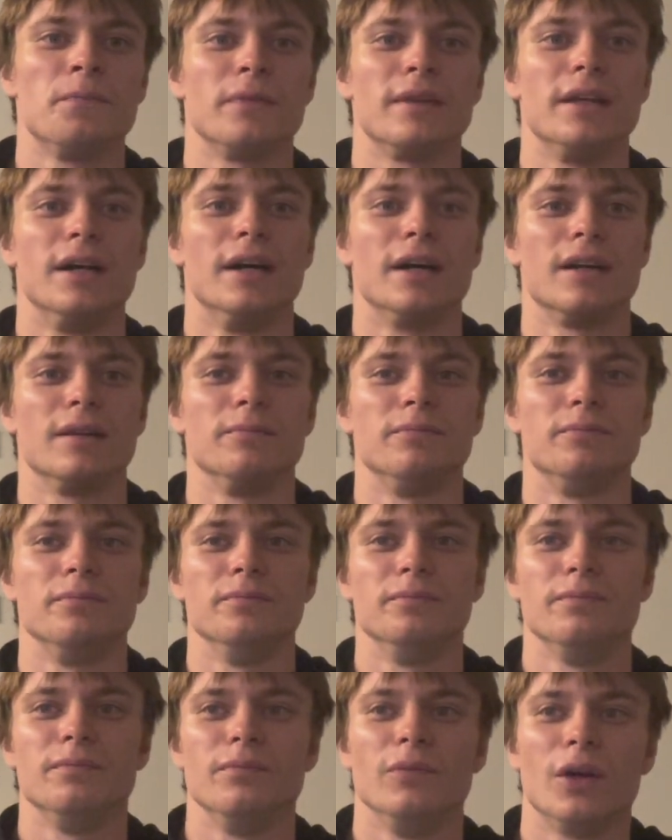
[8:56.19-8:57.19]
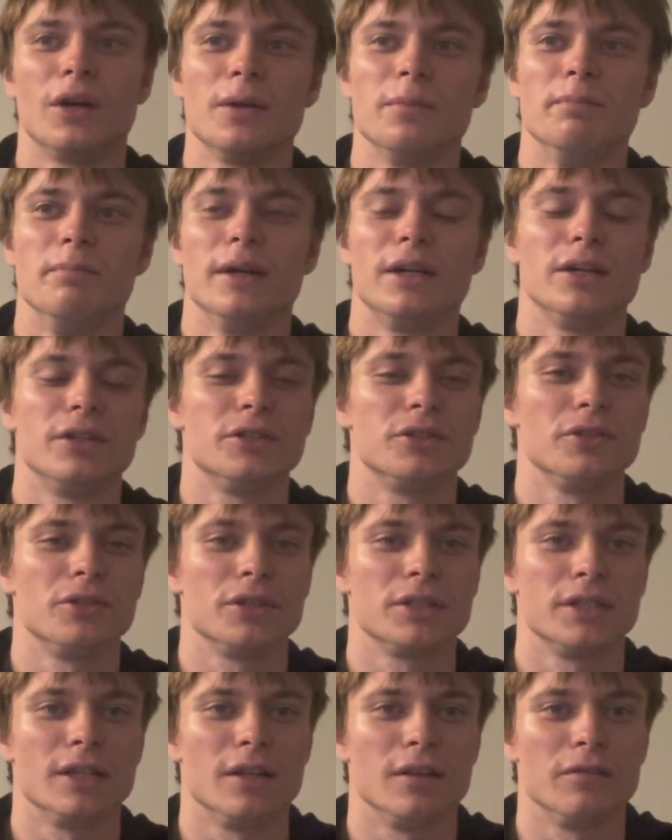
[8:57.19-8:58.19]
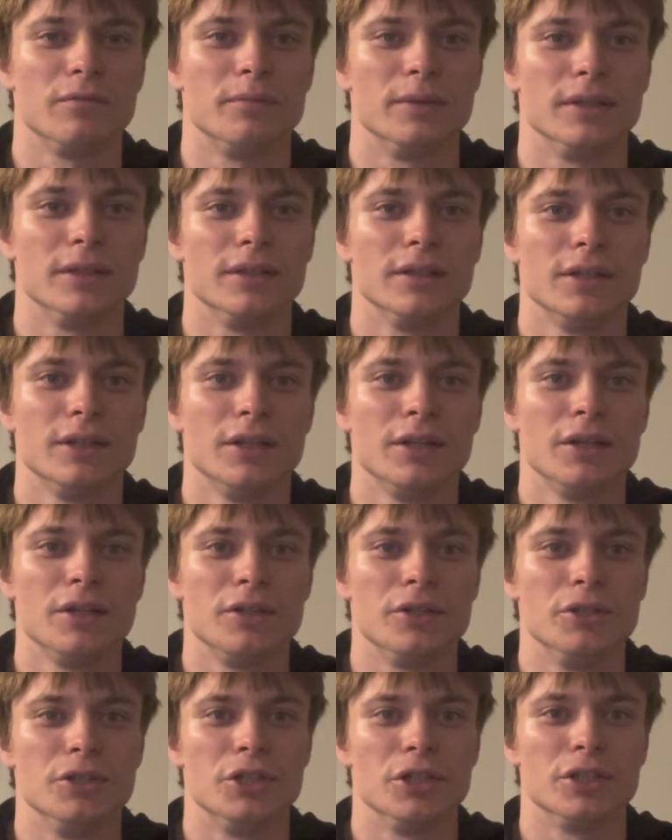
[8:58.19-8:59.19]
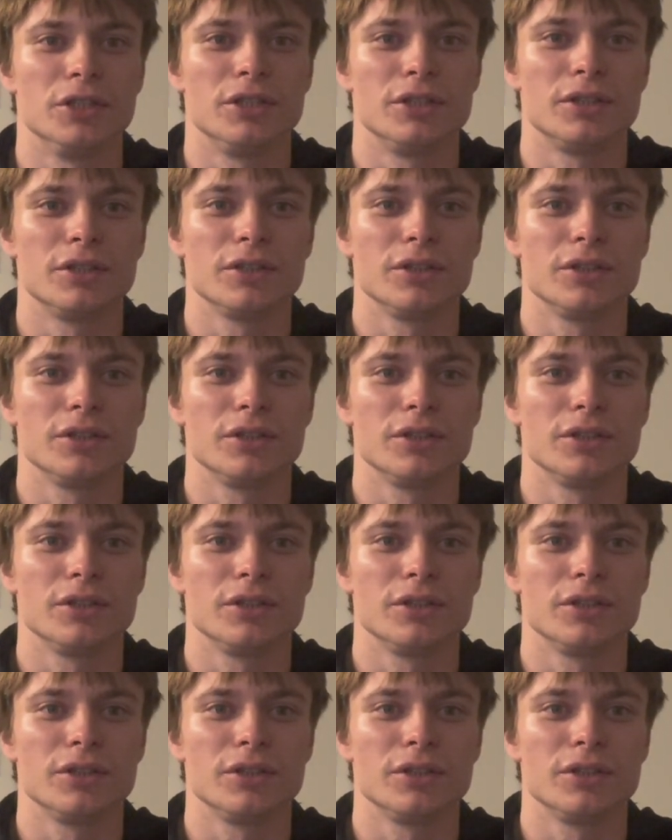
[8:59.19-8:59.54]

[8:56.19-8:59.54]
gotta not embarrass yourself, but just